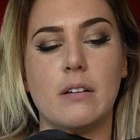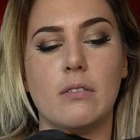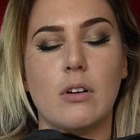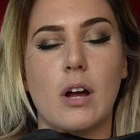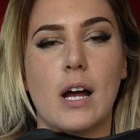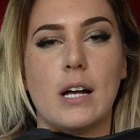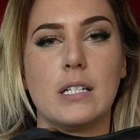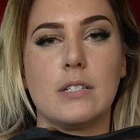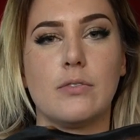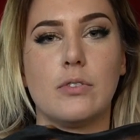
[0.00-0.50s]
ever
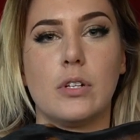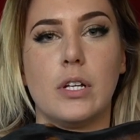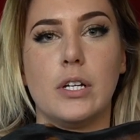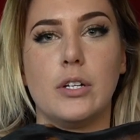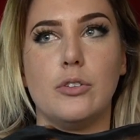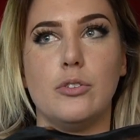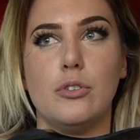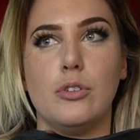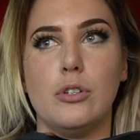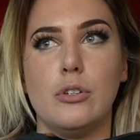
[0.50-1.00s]
ask for
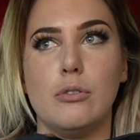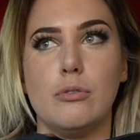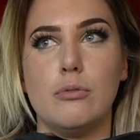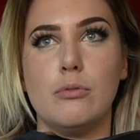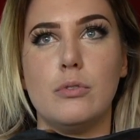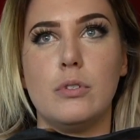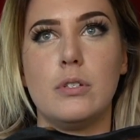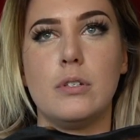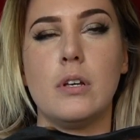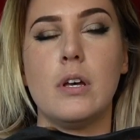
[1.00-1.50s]
like
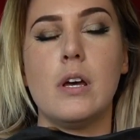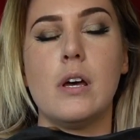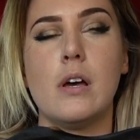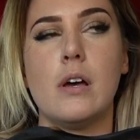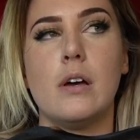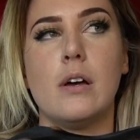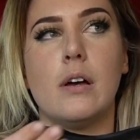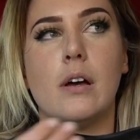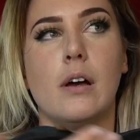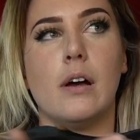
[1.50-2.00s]
nudes
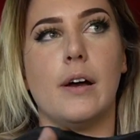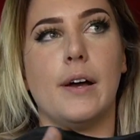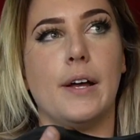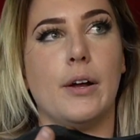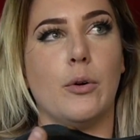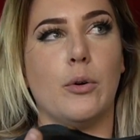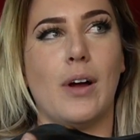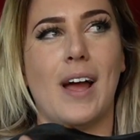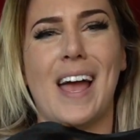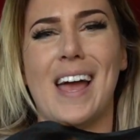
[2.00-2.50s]

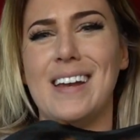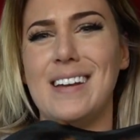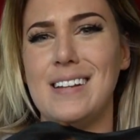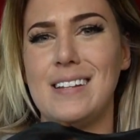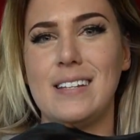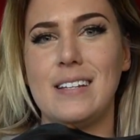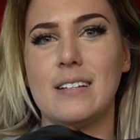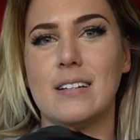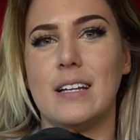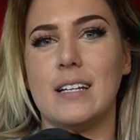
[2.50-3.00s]
or
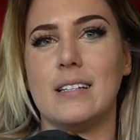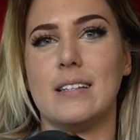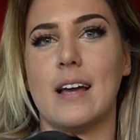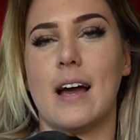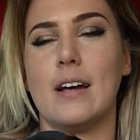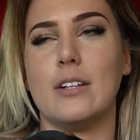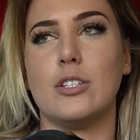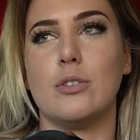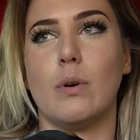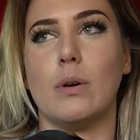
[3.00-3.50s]
anything like
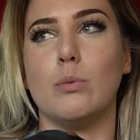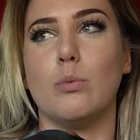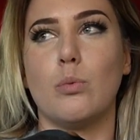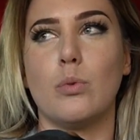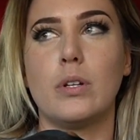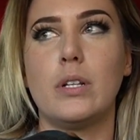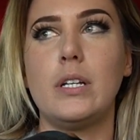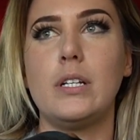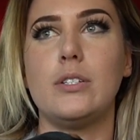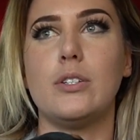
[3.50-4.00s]
that. So I
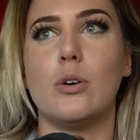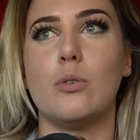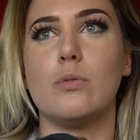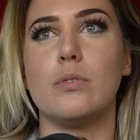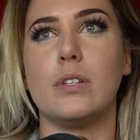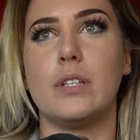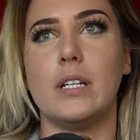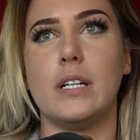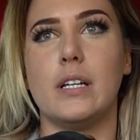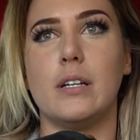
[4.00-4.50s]
really
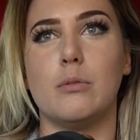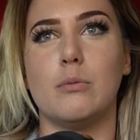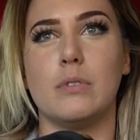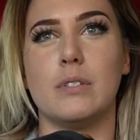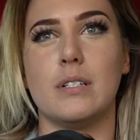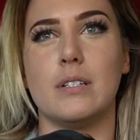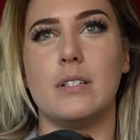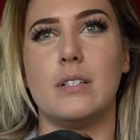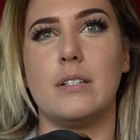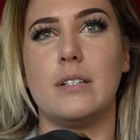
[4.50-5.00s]
don't think it
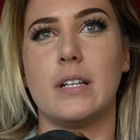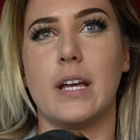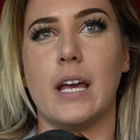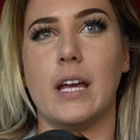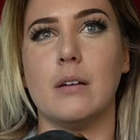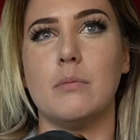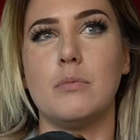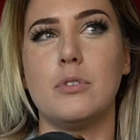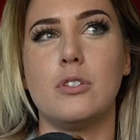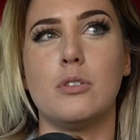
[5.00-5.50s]
was a
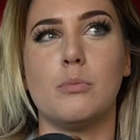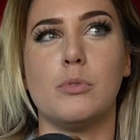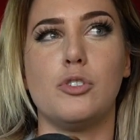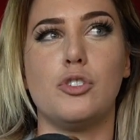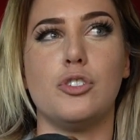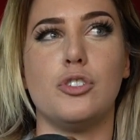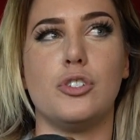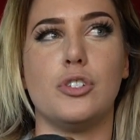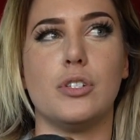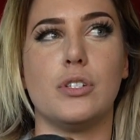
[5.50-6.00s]
scam so
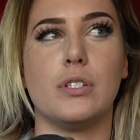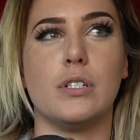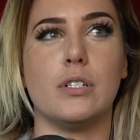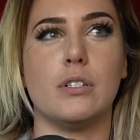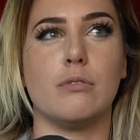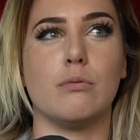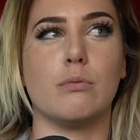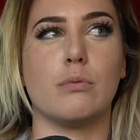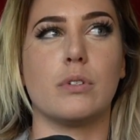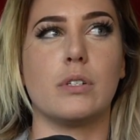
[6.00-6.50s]
much as just
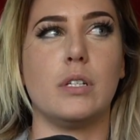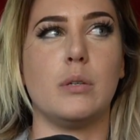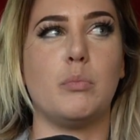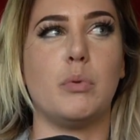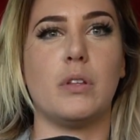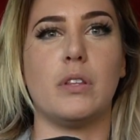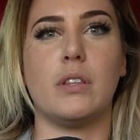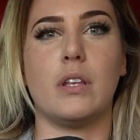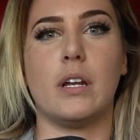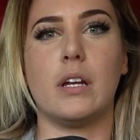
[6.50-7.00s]
this really
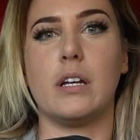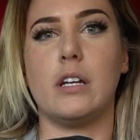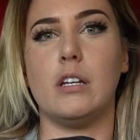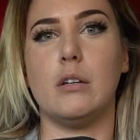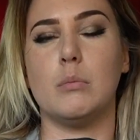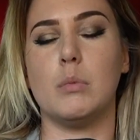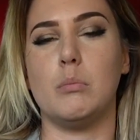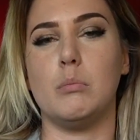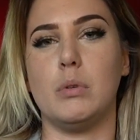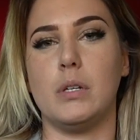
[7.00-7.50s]
pathetic
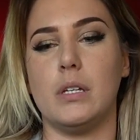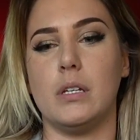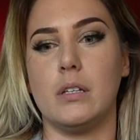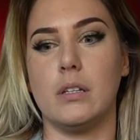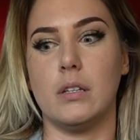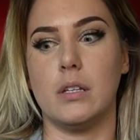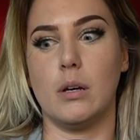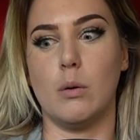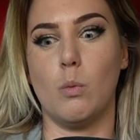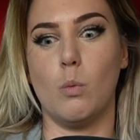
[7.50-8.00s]
human
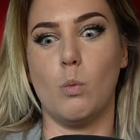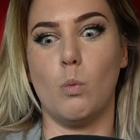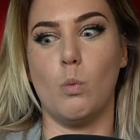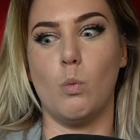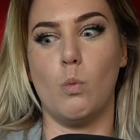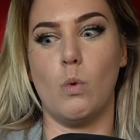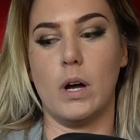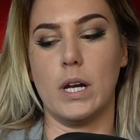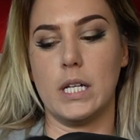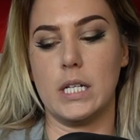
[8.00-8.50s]
being that
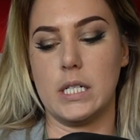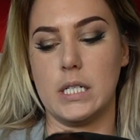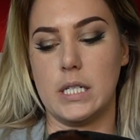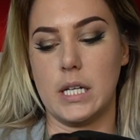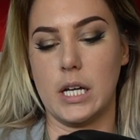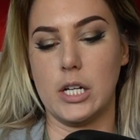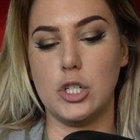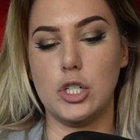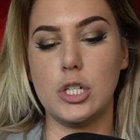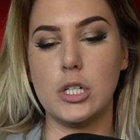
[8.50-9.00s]
wanted
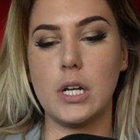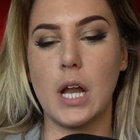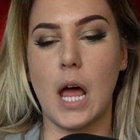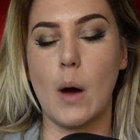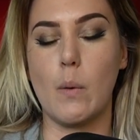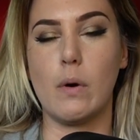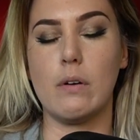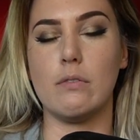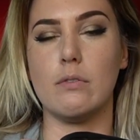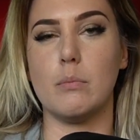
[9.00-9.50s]
attention.
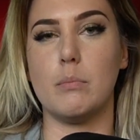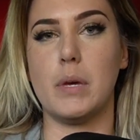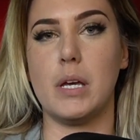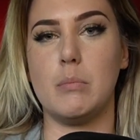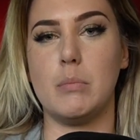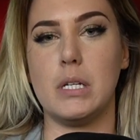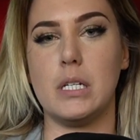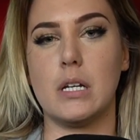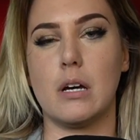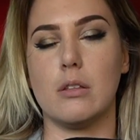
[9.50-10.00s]
However,
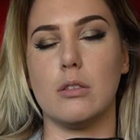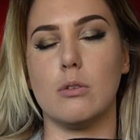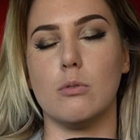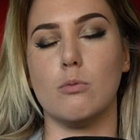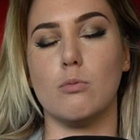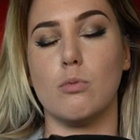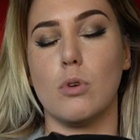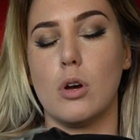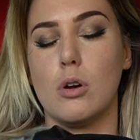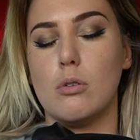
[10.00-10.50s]
maybe down the
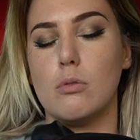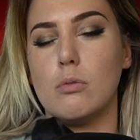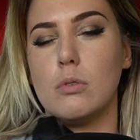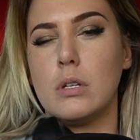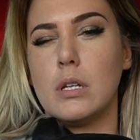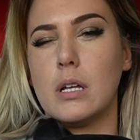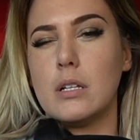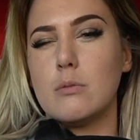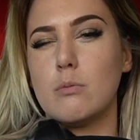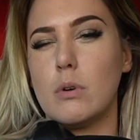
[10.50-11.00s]

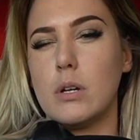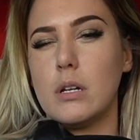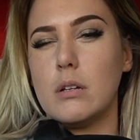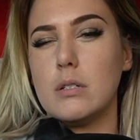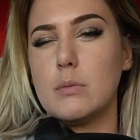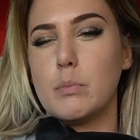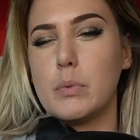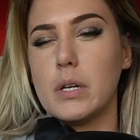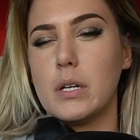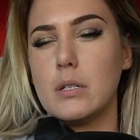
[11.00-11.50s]
road, that's what
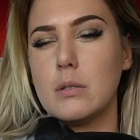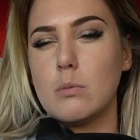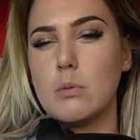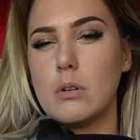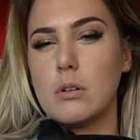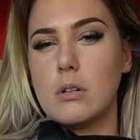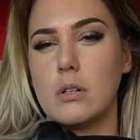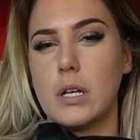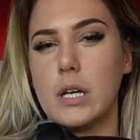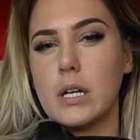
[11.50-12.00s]
his plans
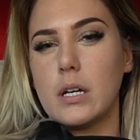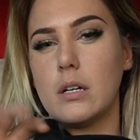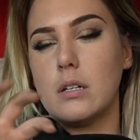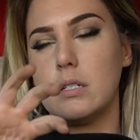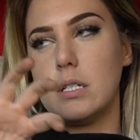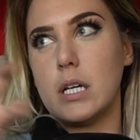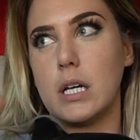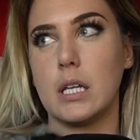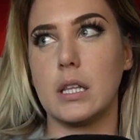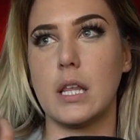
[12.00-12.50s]
were, to like
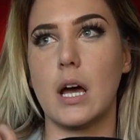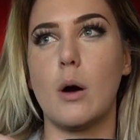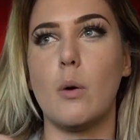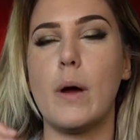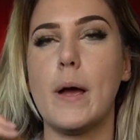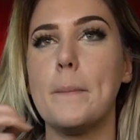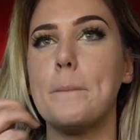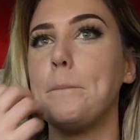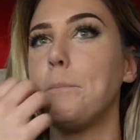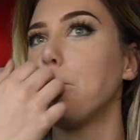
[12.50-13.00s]
take it that
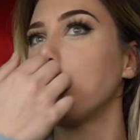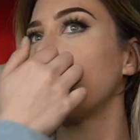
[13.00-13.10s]
way.